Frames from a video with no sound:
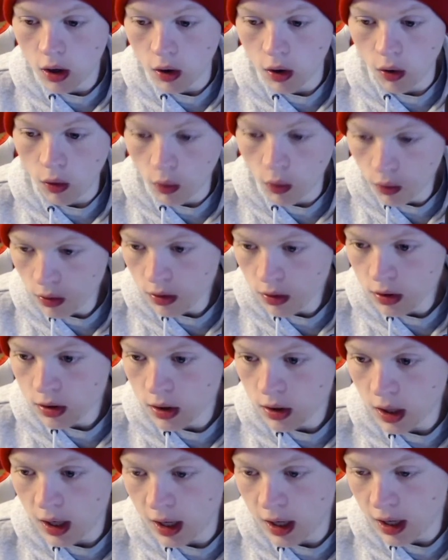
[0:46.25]
or
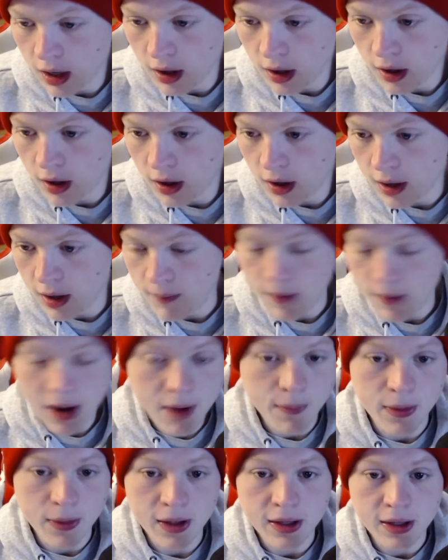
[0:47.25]
in my
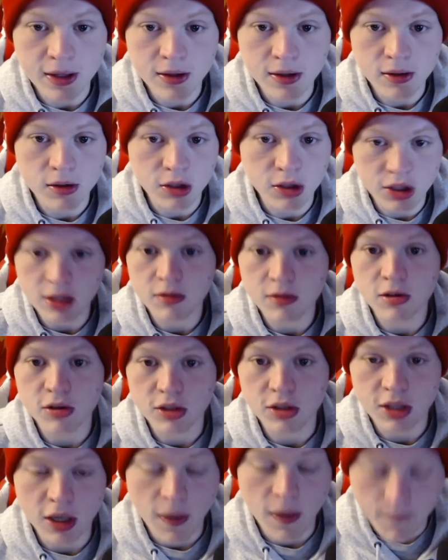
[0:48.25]
opinion, the Chiefs are
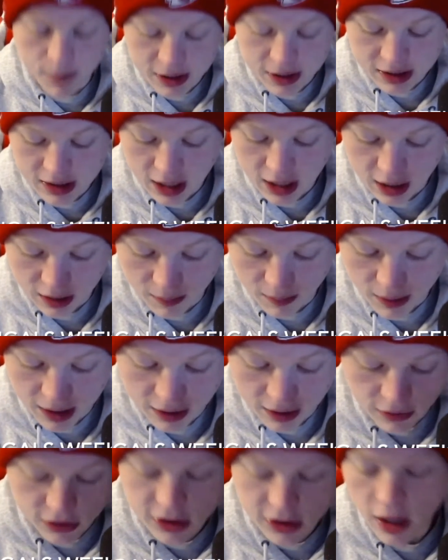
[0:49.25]
just going to beat down the
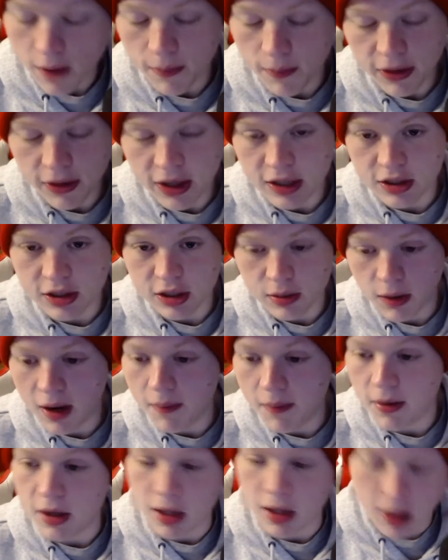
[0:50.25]
Bengals. But that's just my
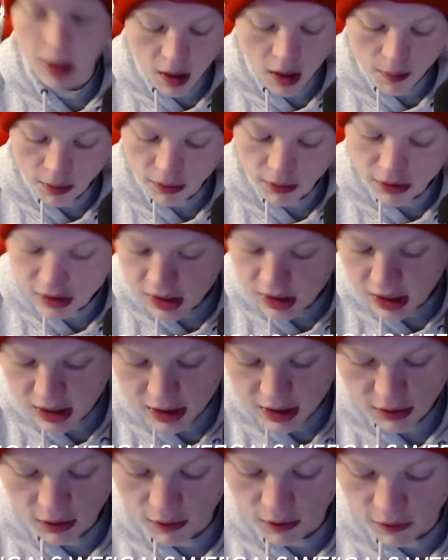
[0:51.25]
opinion. But let's get
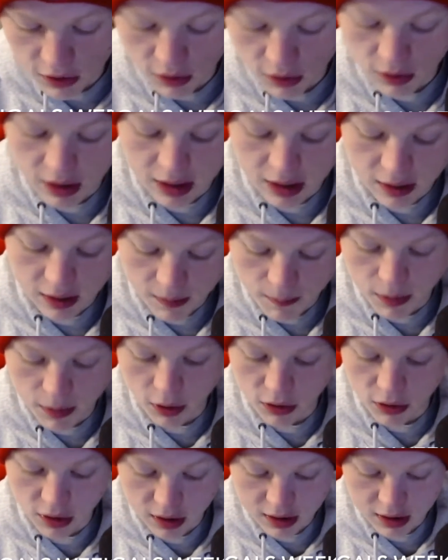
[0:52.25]
into reviewing
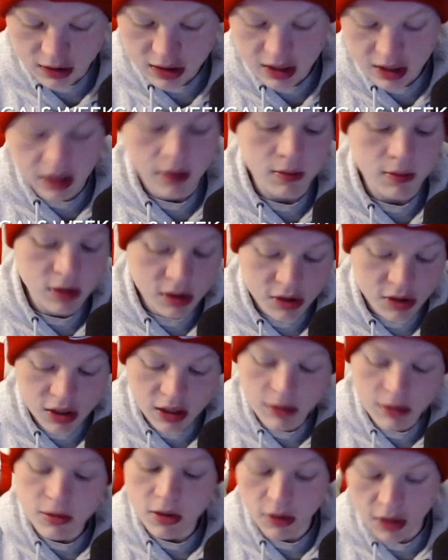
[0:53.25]
both of these teams. The
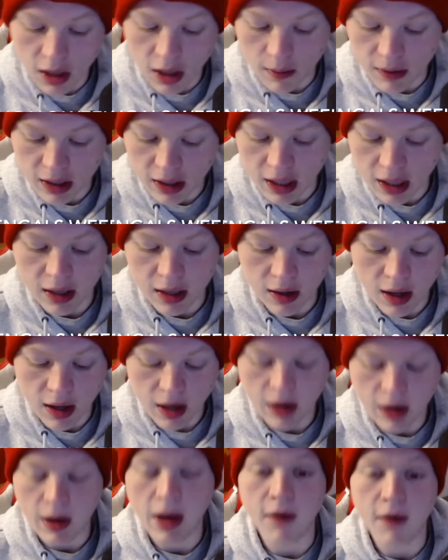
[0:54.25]
Chiefs are coming in
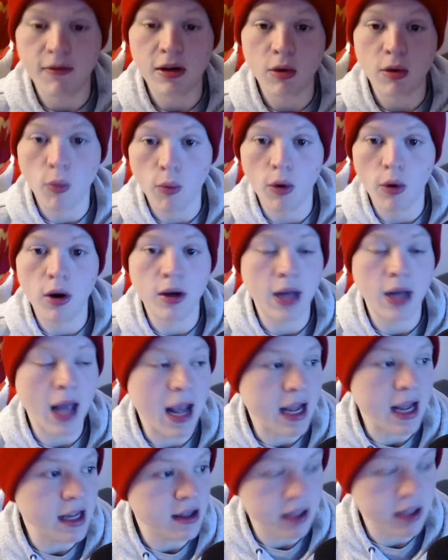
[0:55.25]
having won
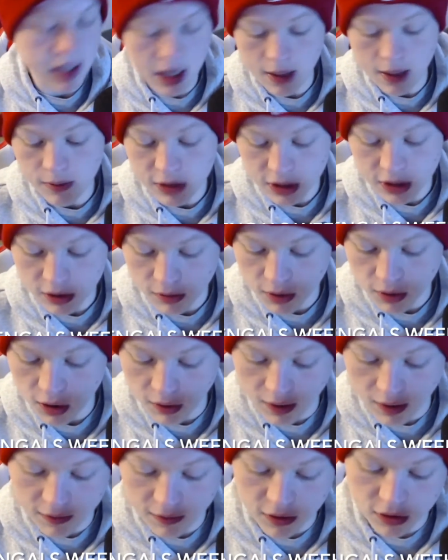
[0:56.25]
8 games in a
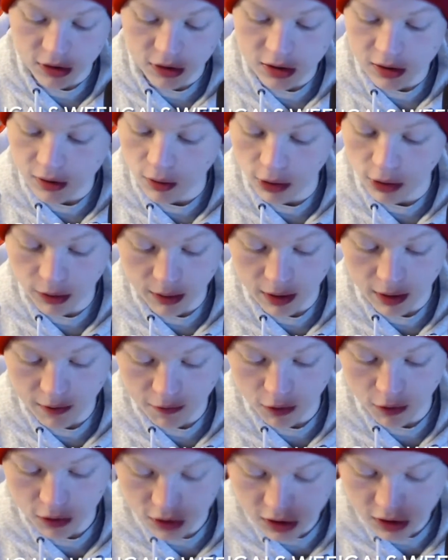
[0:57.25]
row after a slow
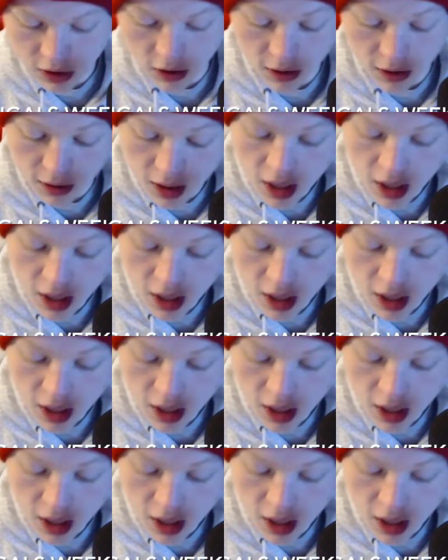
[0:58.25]
3-4 start.